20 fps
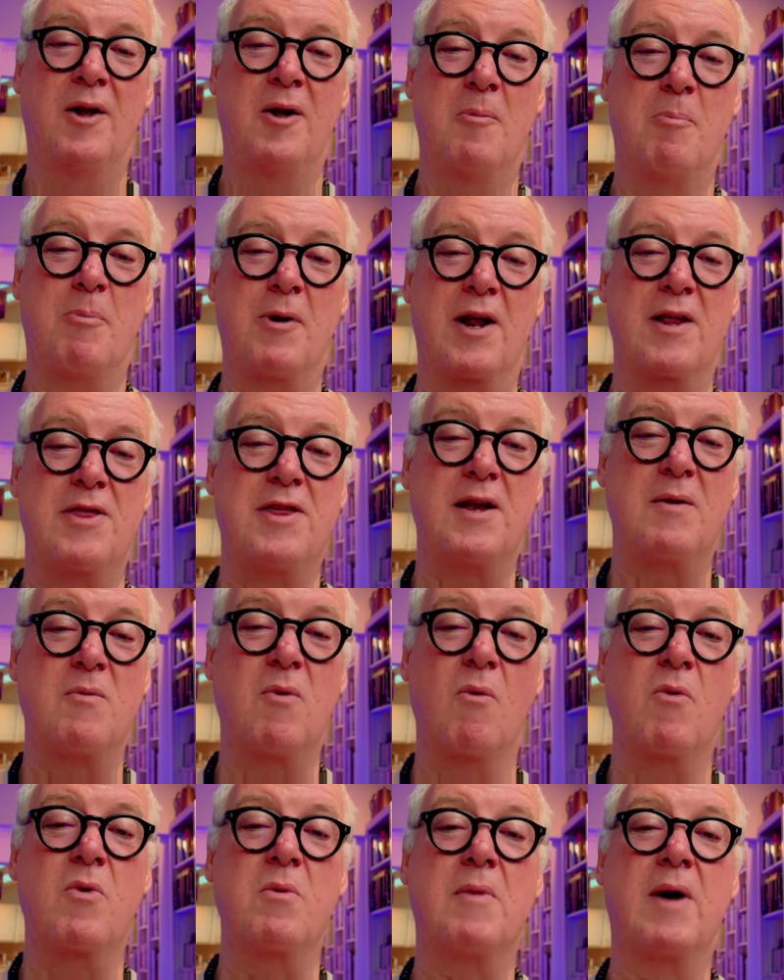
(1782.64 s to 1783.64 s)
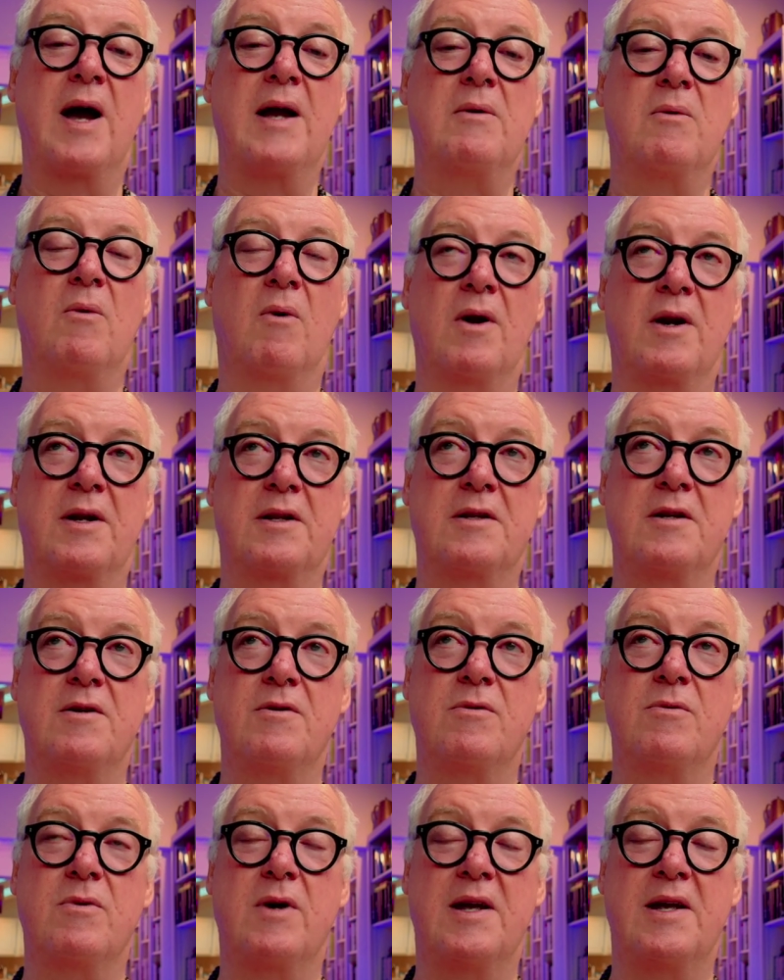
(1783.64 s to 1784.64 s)
But I think what we might want to
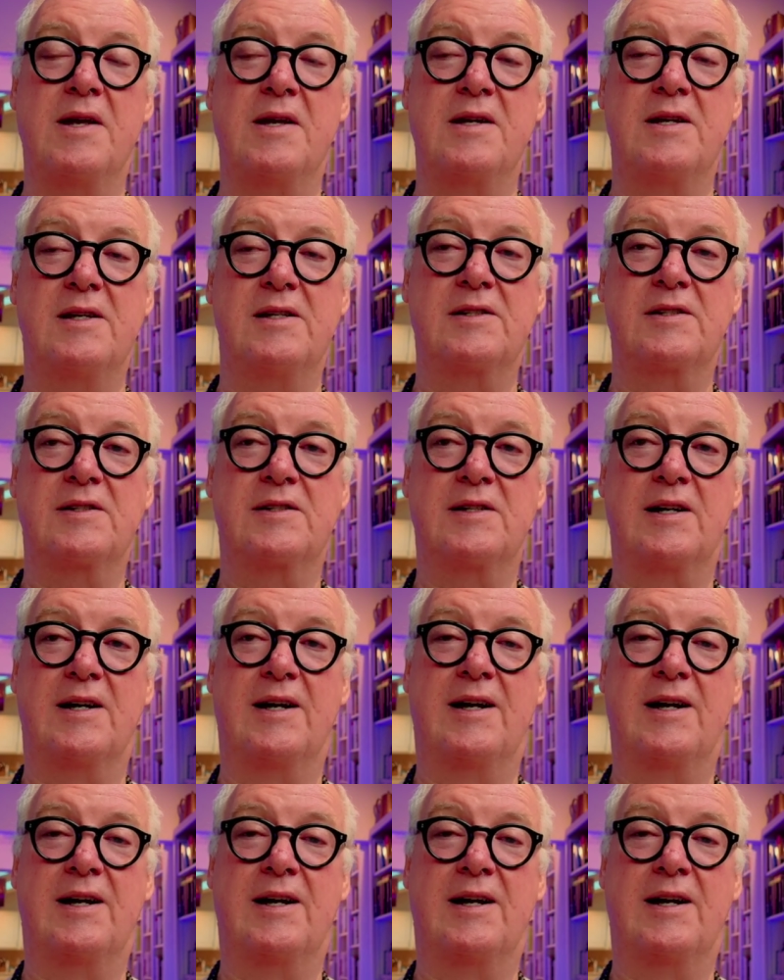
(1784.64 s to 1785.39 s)
do is